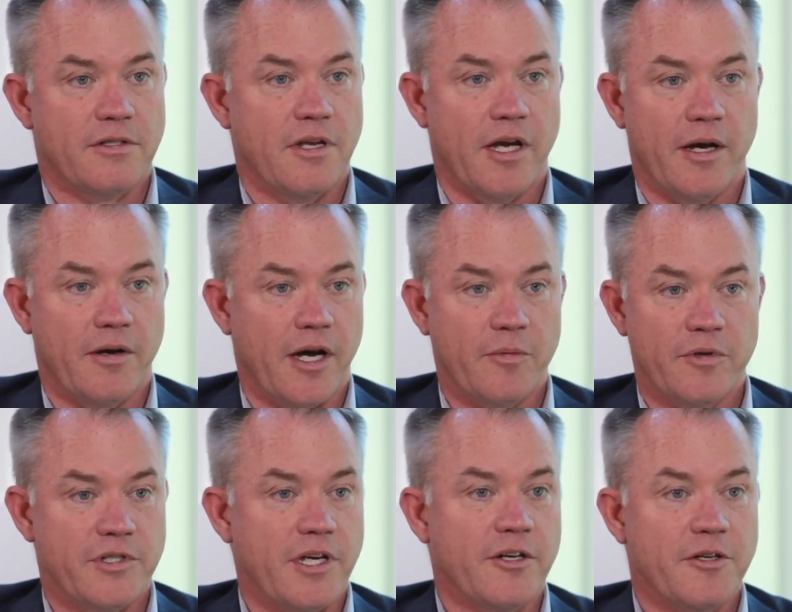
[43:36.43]
I
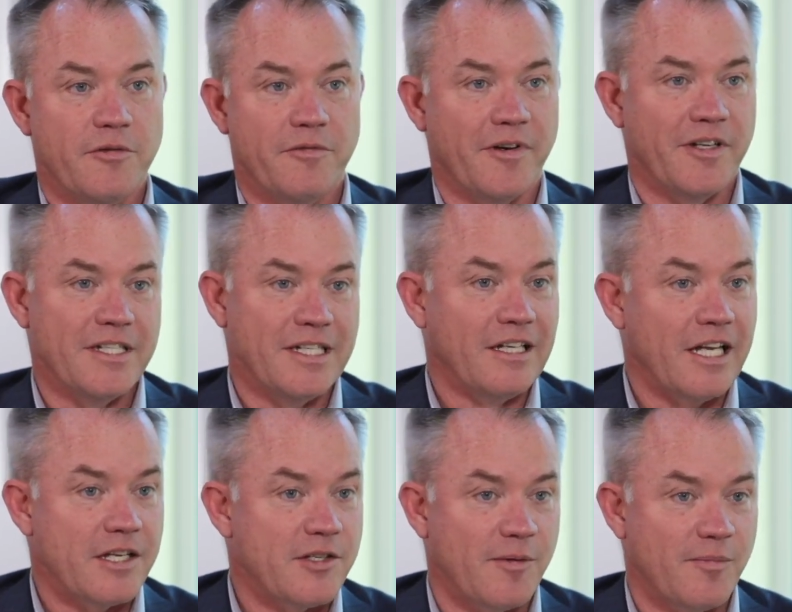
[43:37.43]
would tell you if I didn't
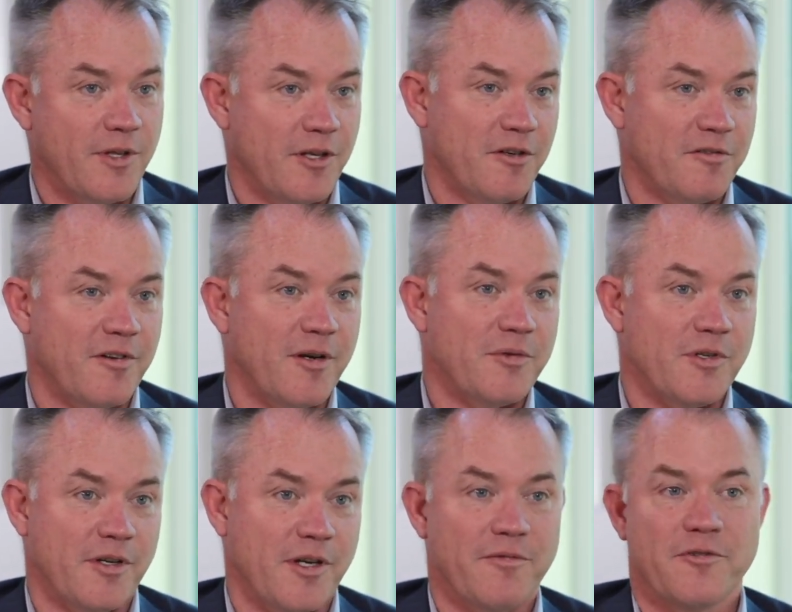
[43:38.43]
like something or if I was
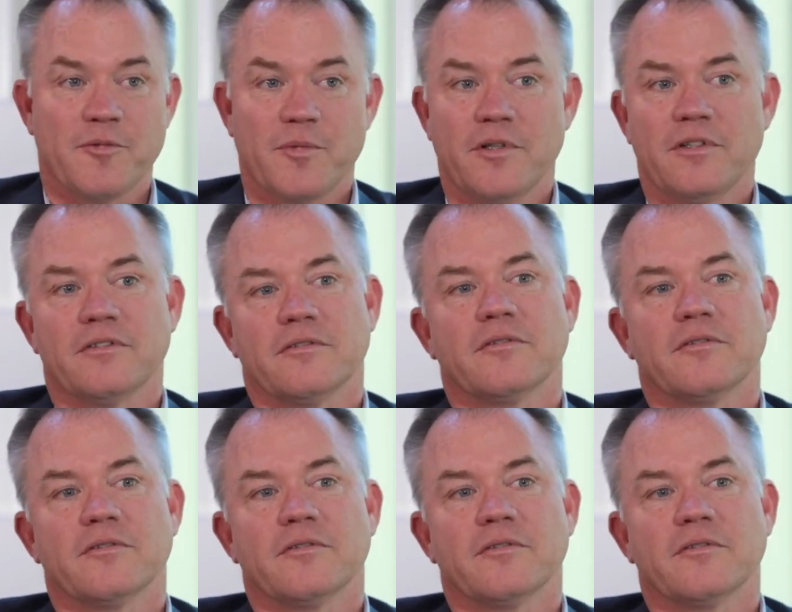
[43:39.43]
uncomfortable.